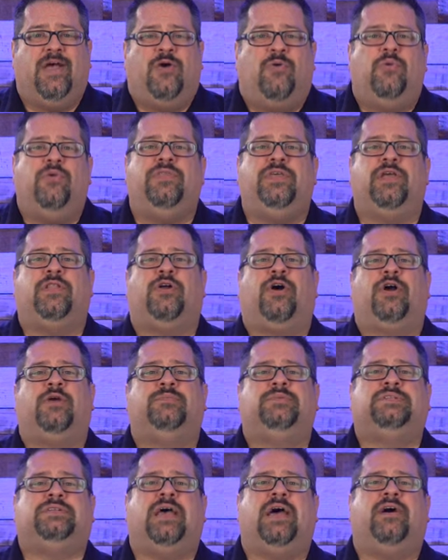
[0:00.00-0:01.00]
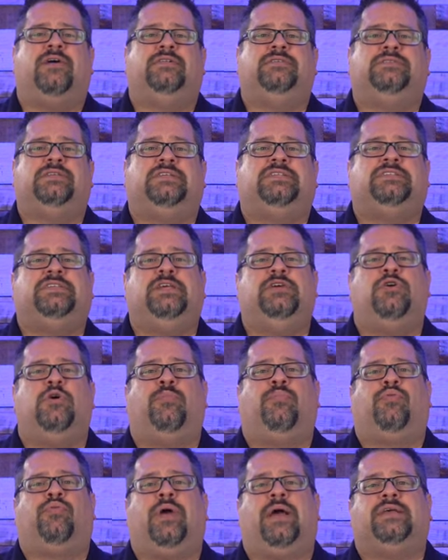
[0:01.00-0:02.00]
When the alarm sounds, a
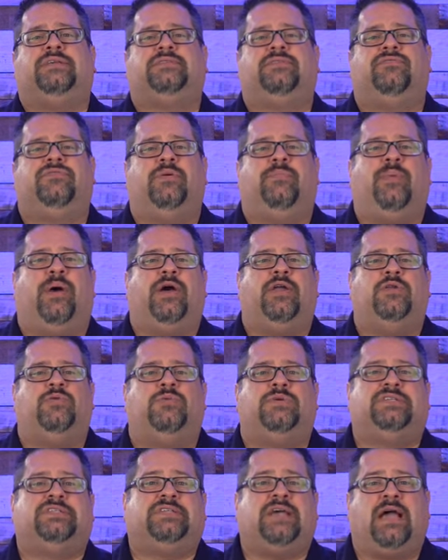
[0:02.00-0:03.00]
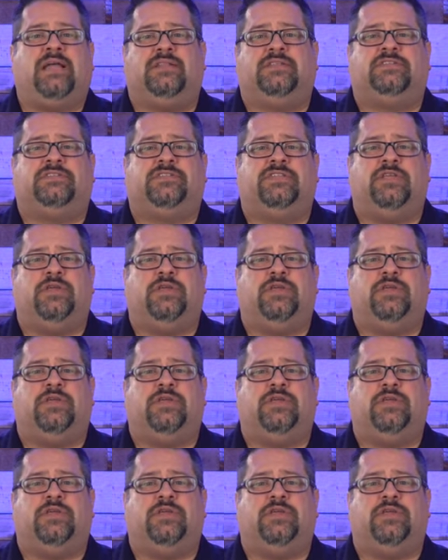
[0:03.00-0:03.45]
single press of the button will silence the